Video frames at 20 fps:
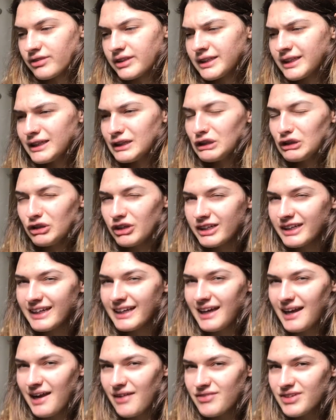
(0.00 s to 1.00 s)
really
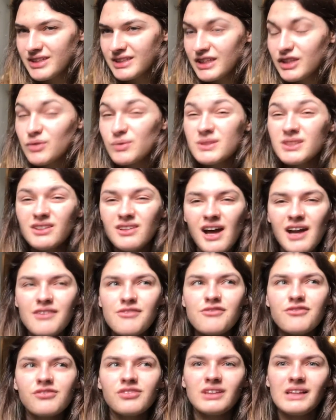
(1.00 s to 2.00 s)
looking at everything. There was a lot
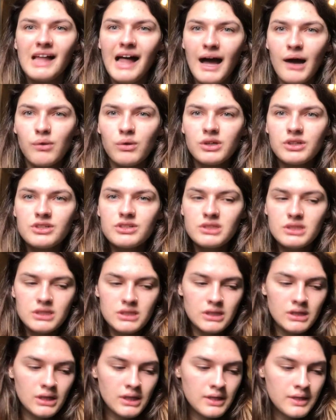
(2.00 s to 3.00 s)
of flowers.